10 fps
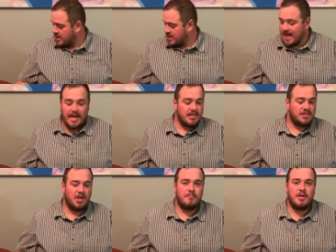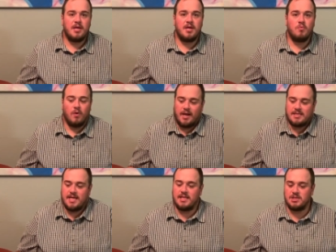that is going to be what I
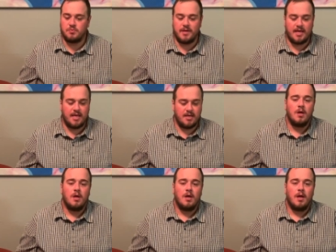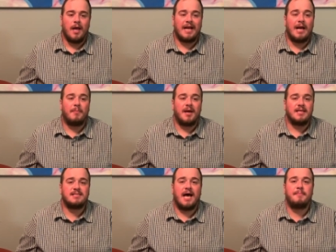take this weekend. I got my
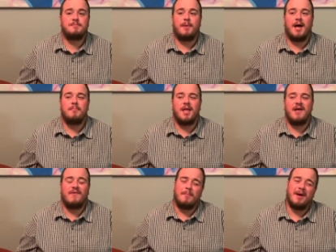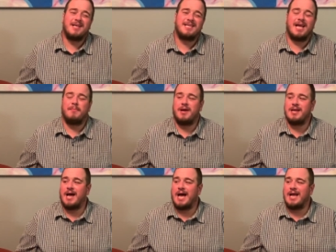Tops Bob knife. I might take it, might
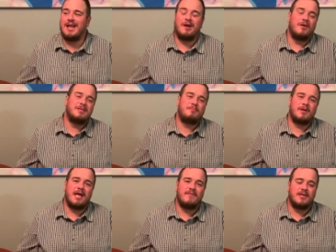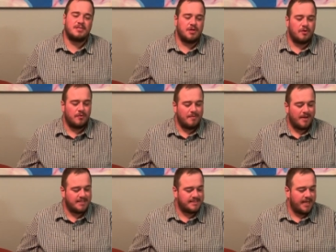not. I don't know. It's pretty heavy, so it
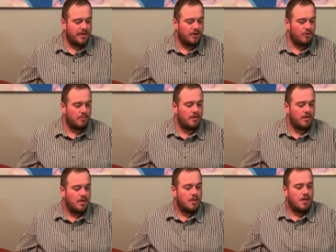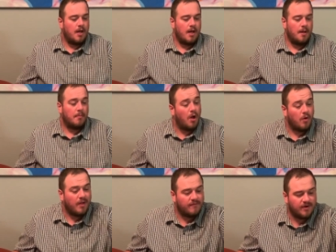might stay at home.
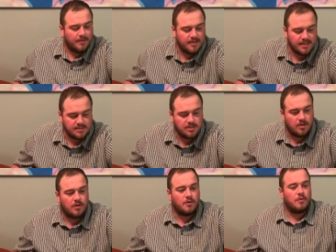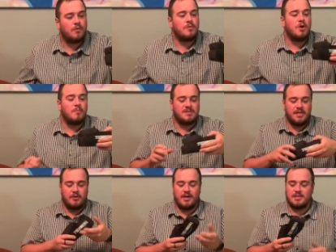I forgot about this. So no
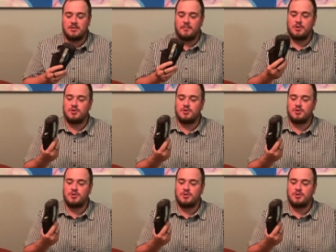mosquito net, so I'm going to